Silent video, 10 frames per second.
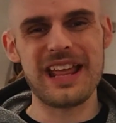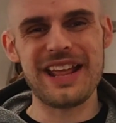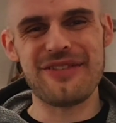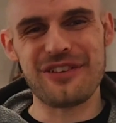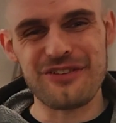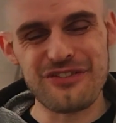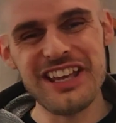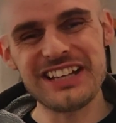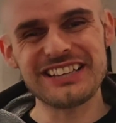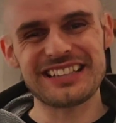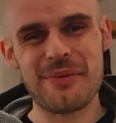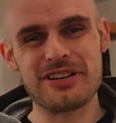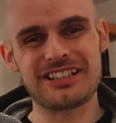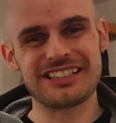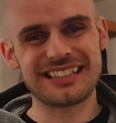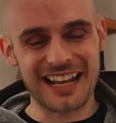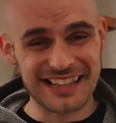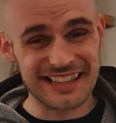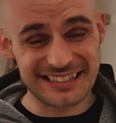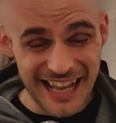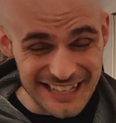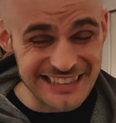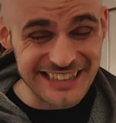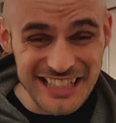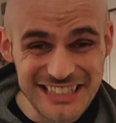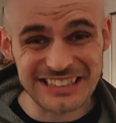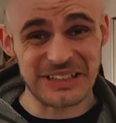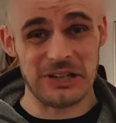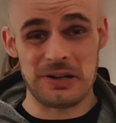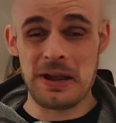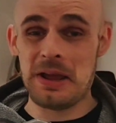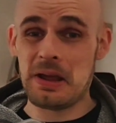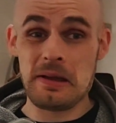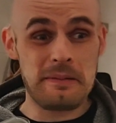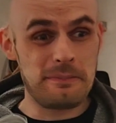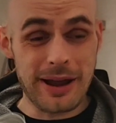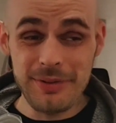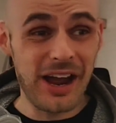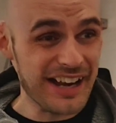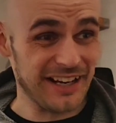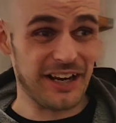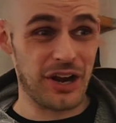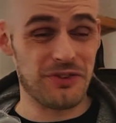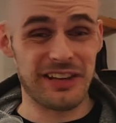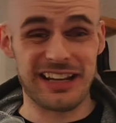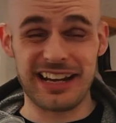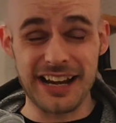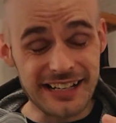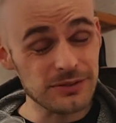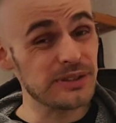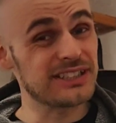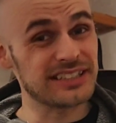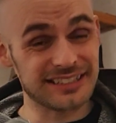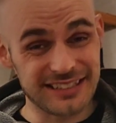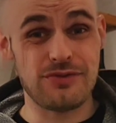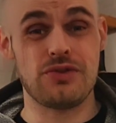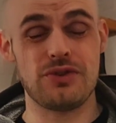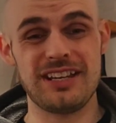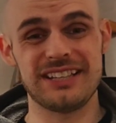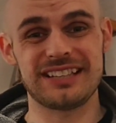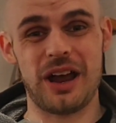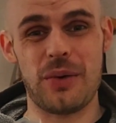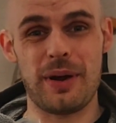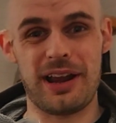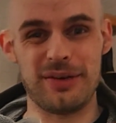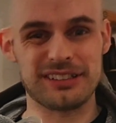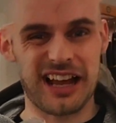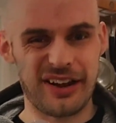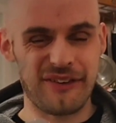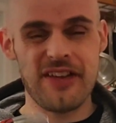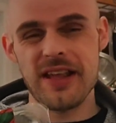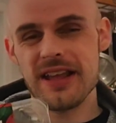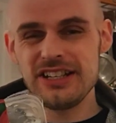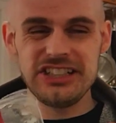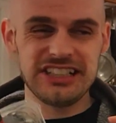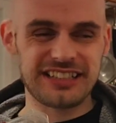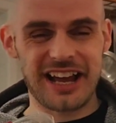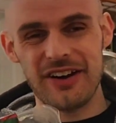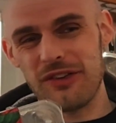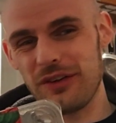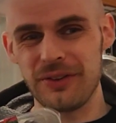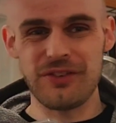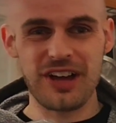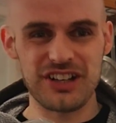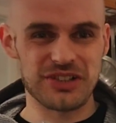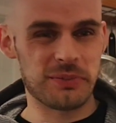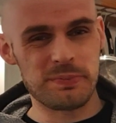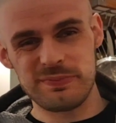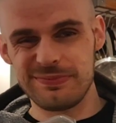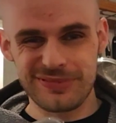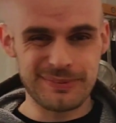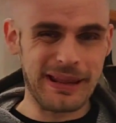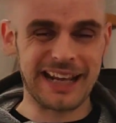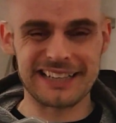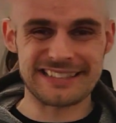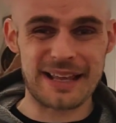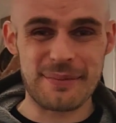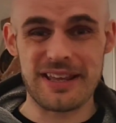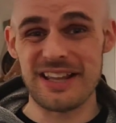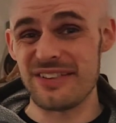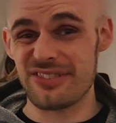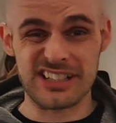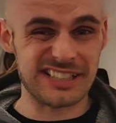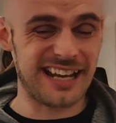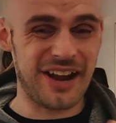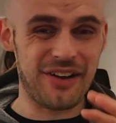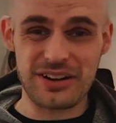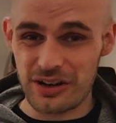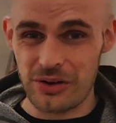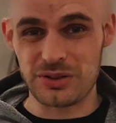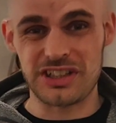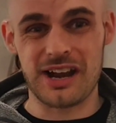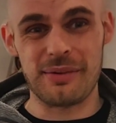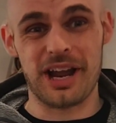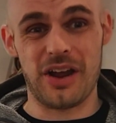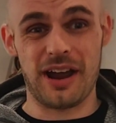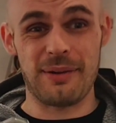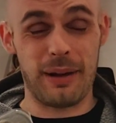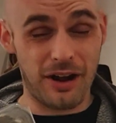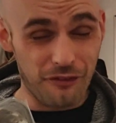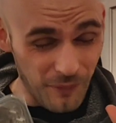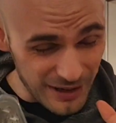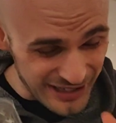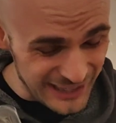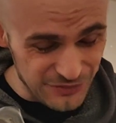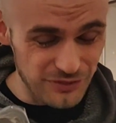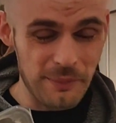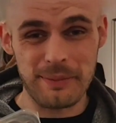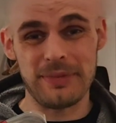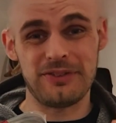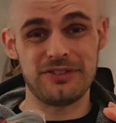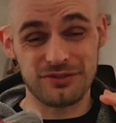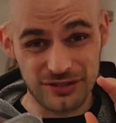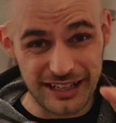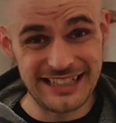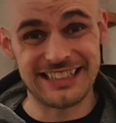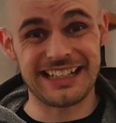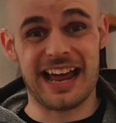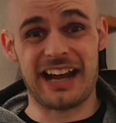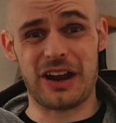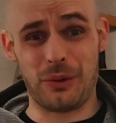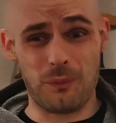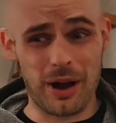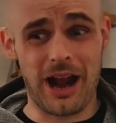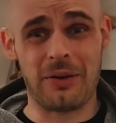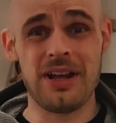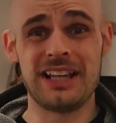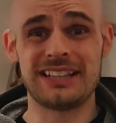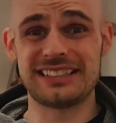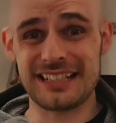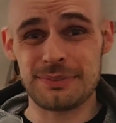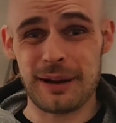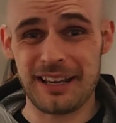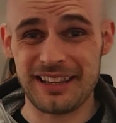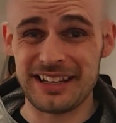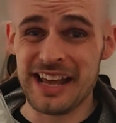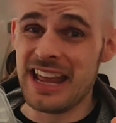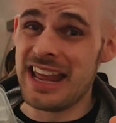if a vegan sandwich can taste this good, maybe I could go vegan. And this was several years ago when I was kind of on the verge of being a semi-vegetarian, a long time ago. But I really remember eating that and going, wow, this tastes better than